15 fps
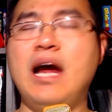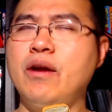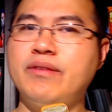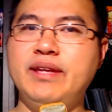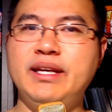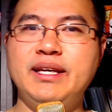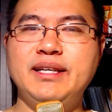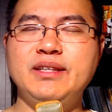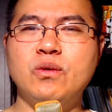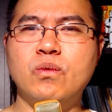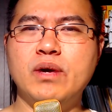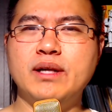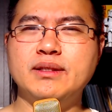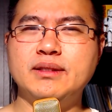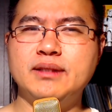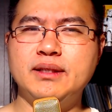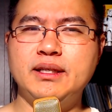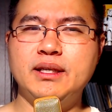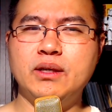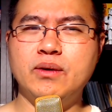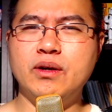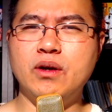I don't think he wants
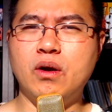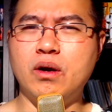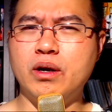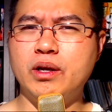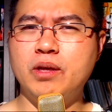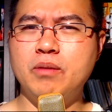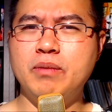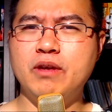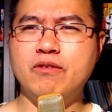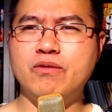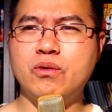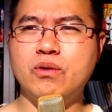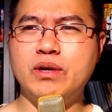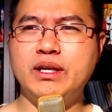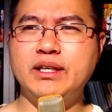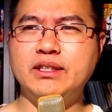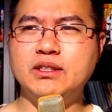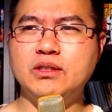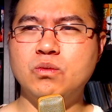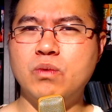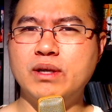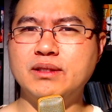to hear an argument for it.
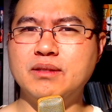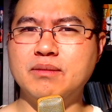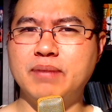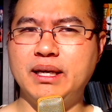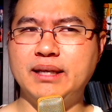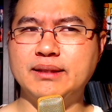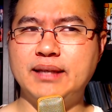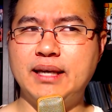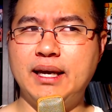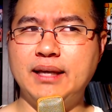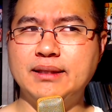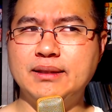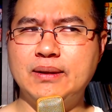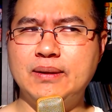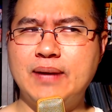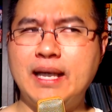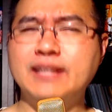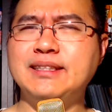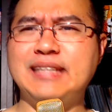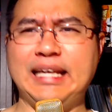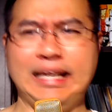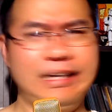He just wants to make his case. So
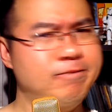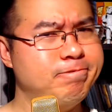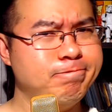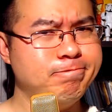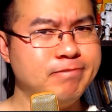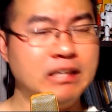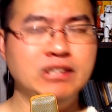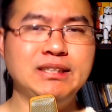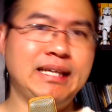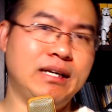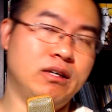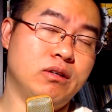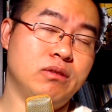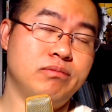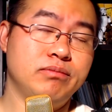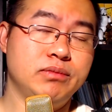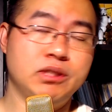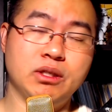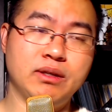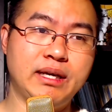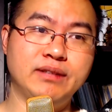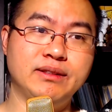I just let it. I just let it go.
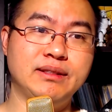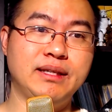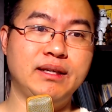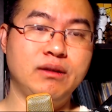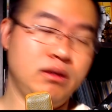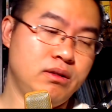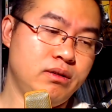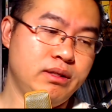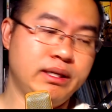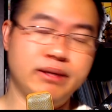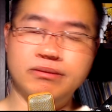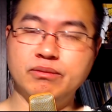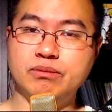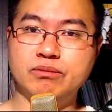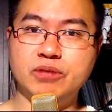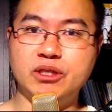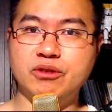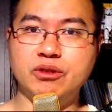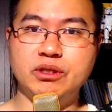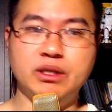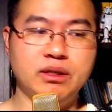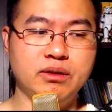So I just like, okay,
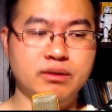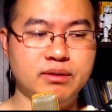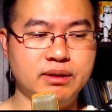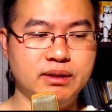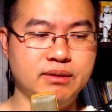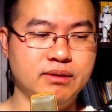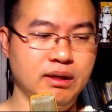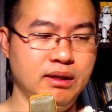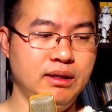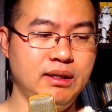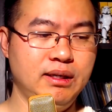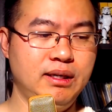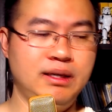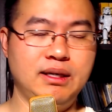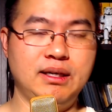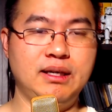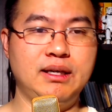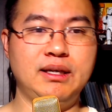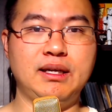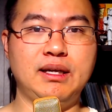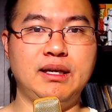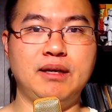whatever, you know. And,
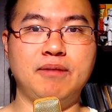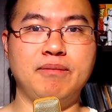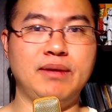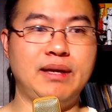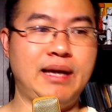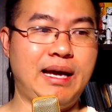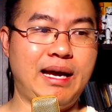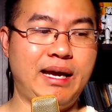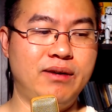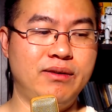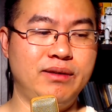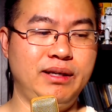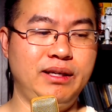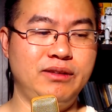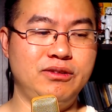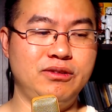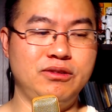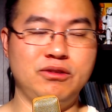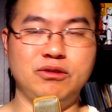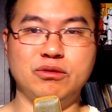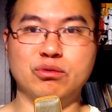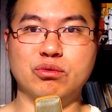uh, um, I don't need
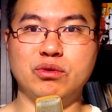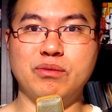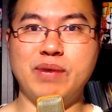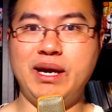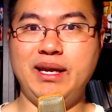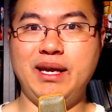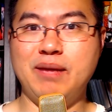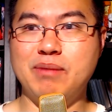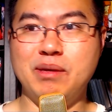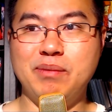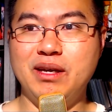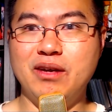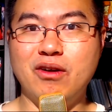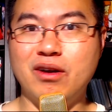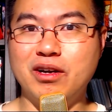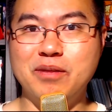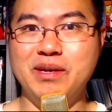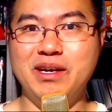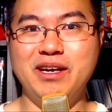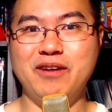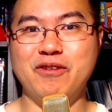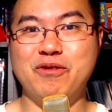to ruin my day by being
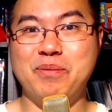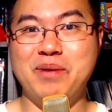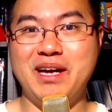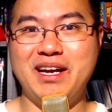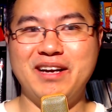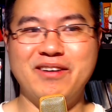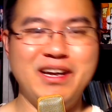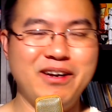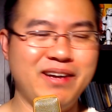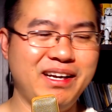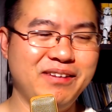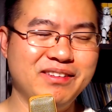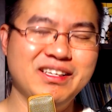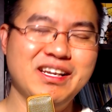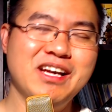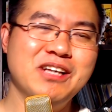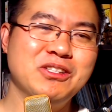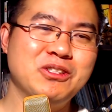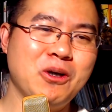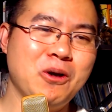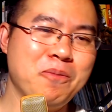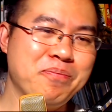argumentative about it, right? right?
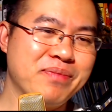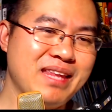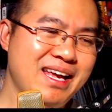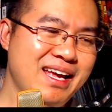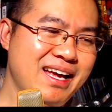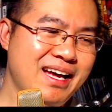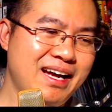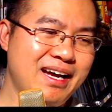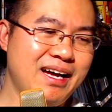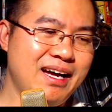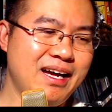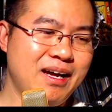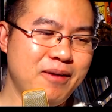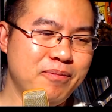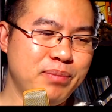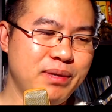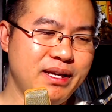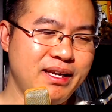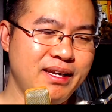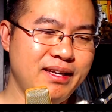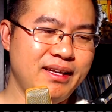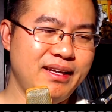So, um,
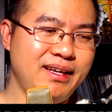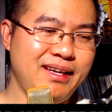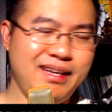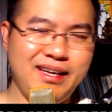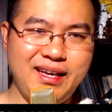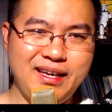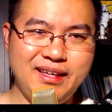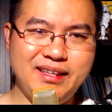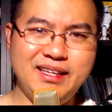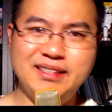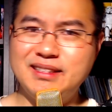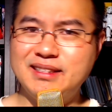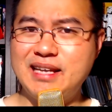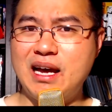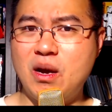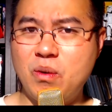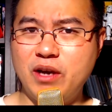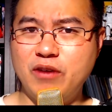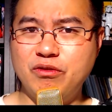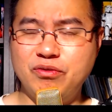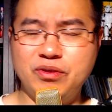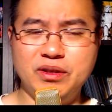but it, this is
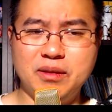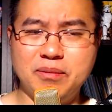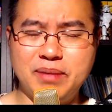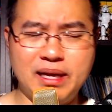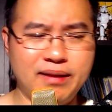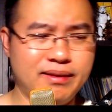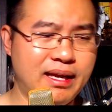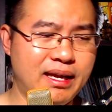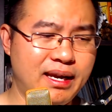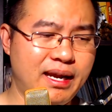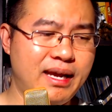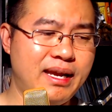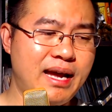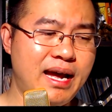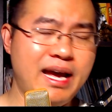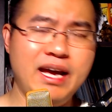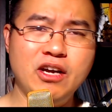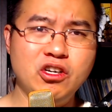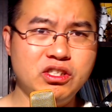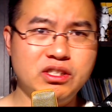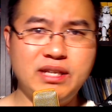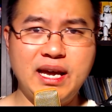how I feel about that, and
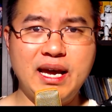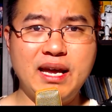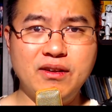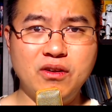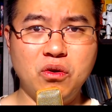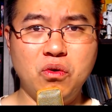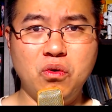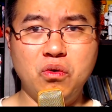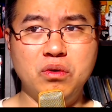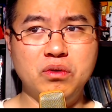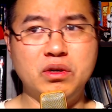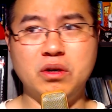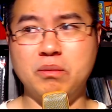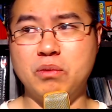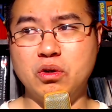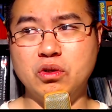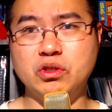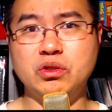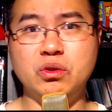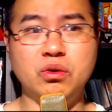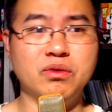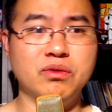I understand the whole
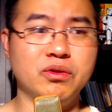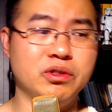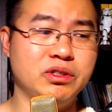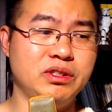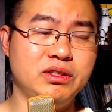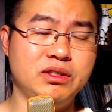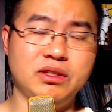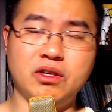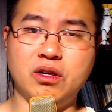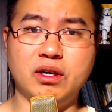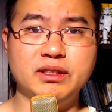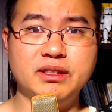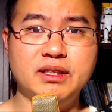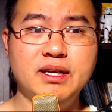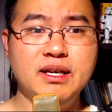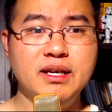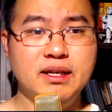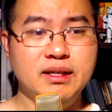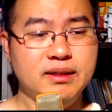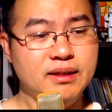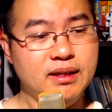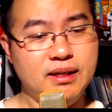commercial versus art.
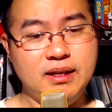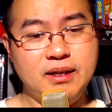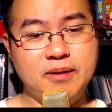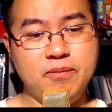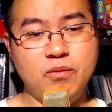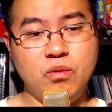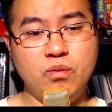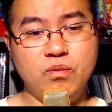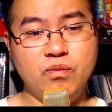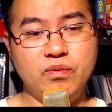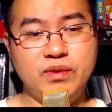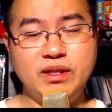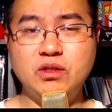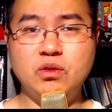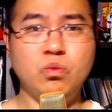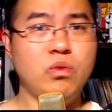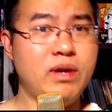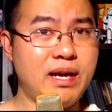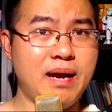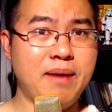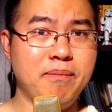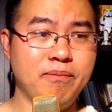Um, this is
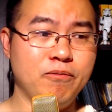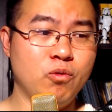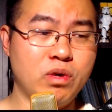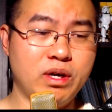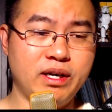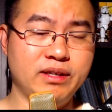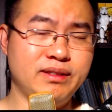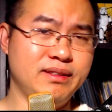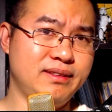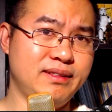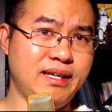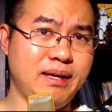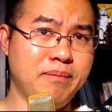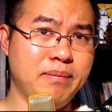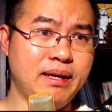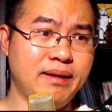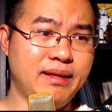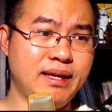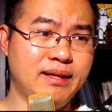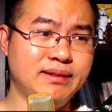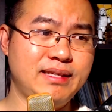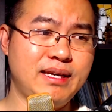what I wanted to say
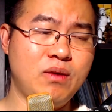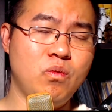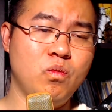about that: is